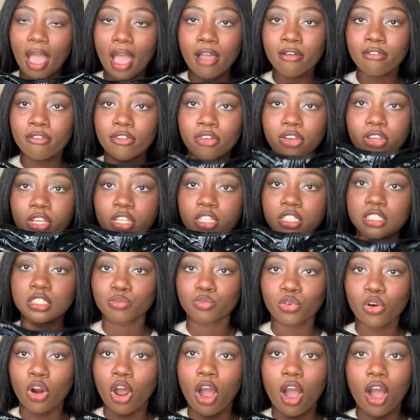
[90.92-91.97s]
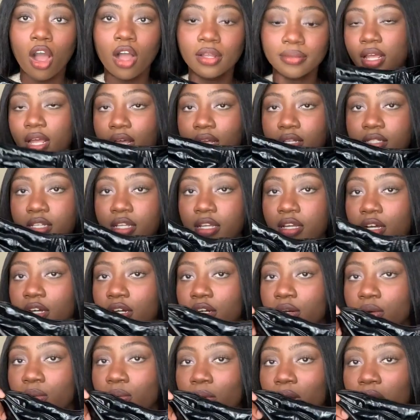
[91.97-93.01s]
average bra. It has like
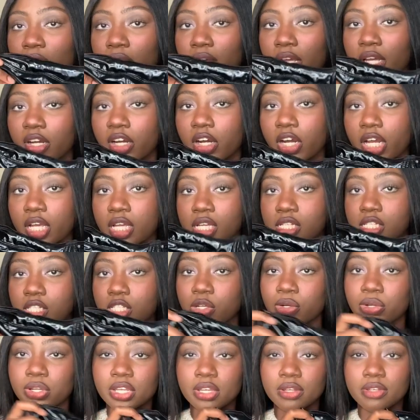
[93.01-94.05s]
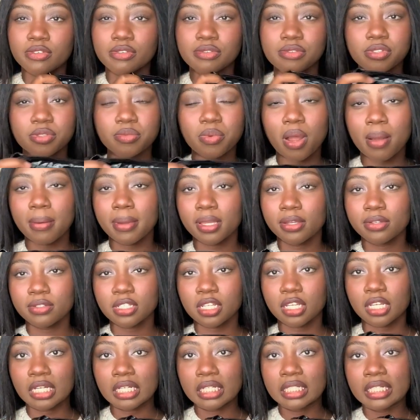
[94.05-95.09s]
underwiring, so it's probably is
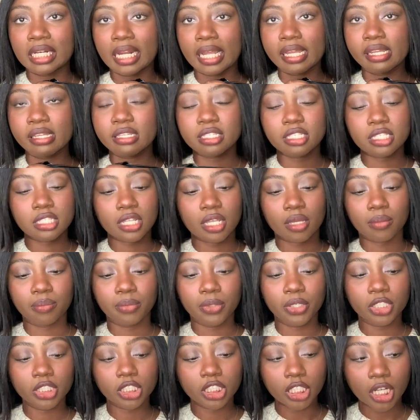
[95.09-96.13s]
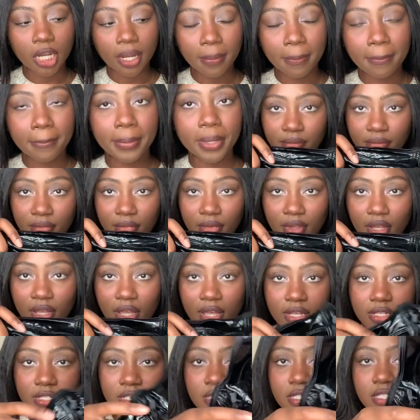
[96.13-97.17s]
like a nice like push-up.
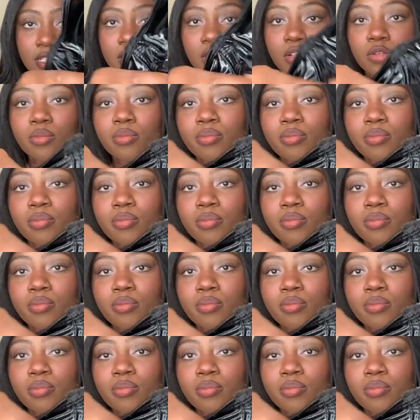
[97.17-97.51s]
Has this little